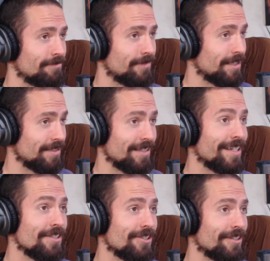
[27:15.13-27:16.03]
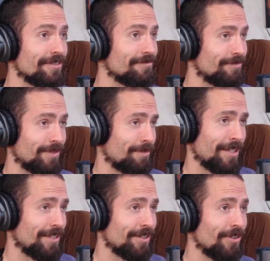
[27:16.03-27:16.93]
that's danger. I'm
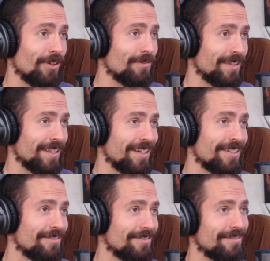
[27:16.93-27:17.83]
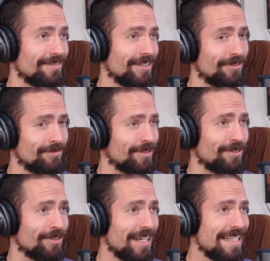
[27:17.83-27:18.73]
not going over there. What are you,
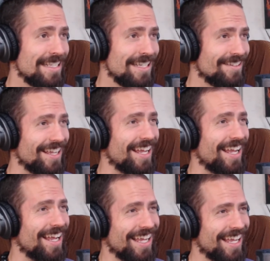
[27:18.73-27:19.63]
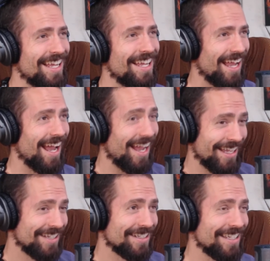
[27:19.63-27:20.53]
crazy?
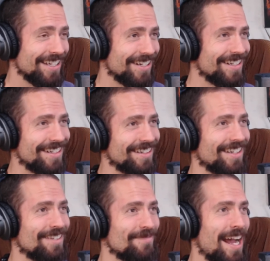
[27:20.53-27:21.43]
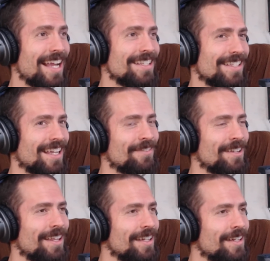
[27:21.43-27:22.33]
I could get hurt. And mine's got to
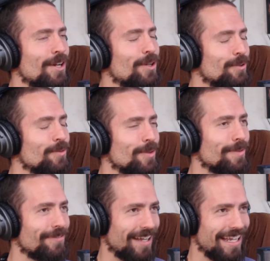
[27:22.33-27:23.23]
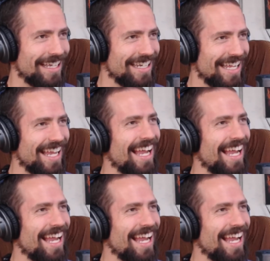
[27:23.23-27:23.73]
be like, we'll be fine.